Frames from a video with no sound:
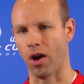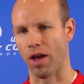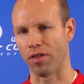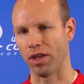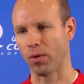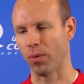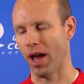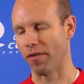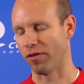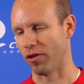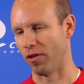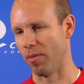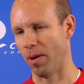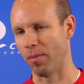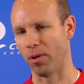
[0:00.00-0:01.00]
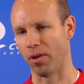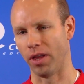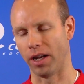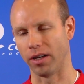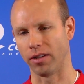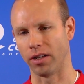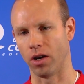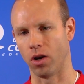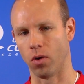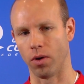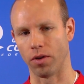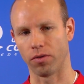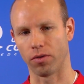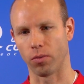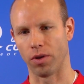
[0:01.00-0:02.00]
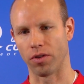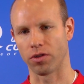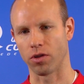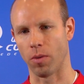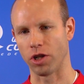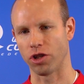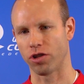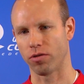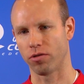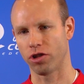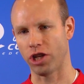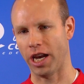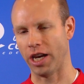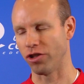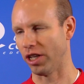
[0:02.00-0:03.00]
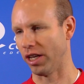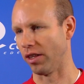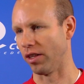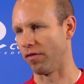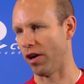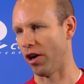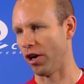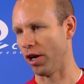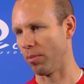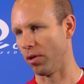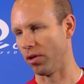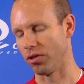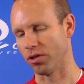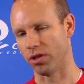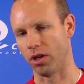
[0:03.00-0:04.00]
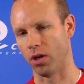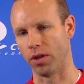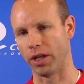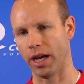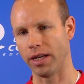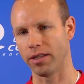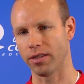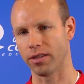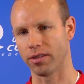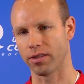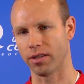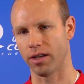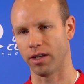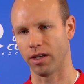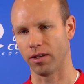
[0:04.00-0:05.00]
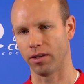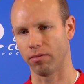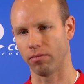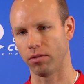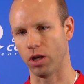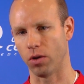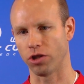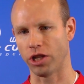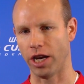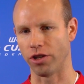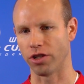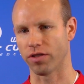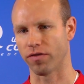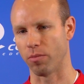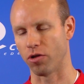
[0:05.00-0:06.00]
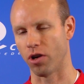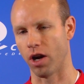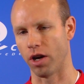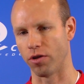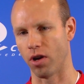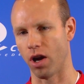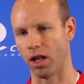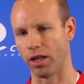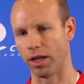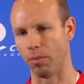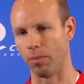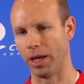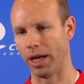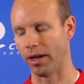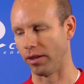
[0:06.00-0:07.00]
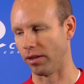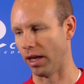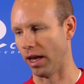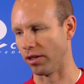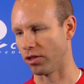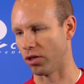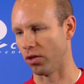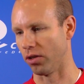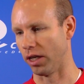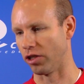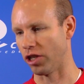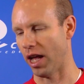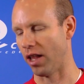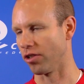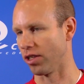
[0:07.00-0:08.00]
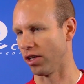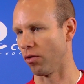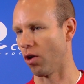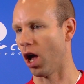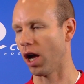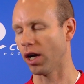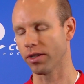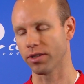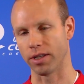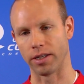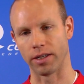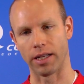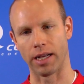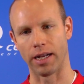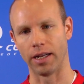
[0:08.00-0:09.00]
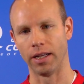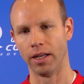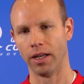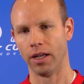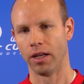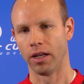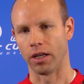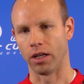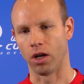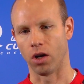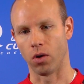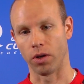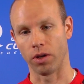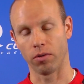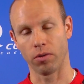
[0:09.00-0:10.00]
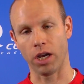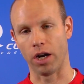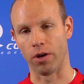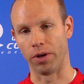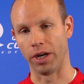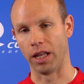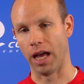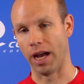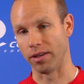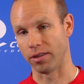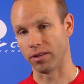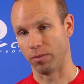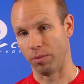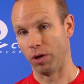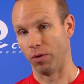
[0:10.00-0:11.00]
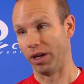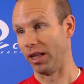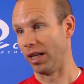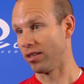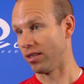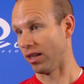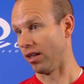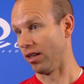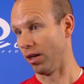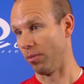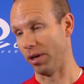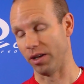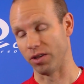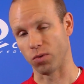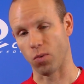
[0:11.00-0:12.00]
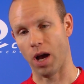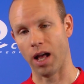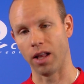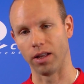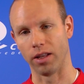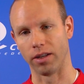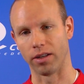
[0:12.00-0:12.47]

I think we have to remember that, you know, with so much changing in the variables, you know, the ice is, changes from draw to draw a little bit and certainly challenging rocks. And, you got to realize and be realistic a little bit as well.